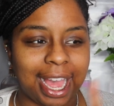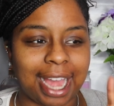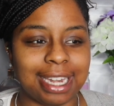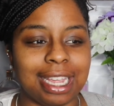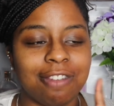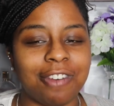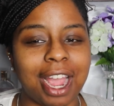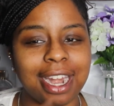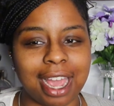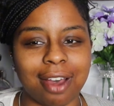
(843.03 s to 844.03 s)
I did
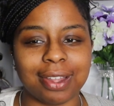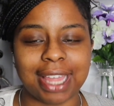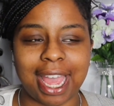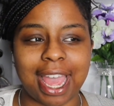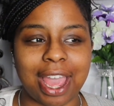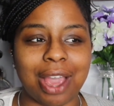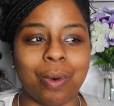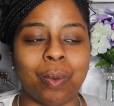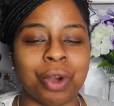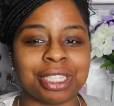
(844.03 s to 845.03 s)
find out that
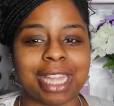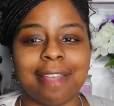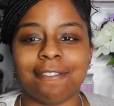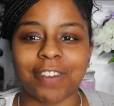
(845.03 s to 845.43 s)
once they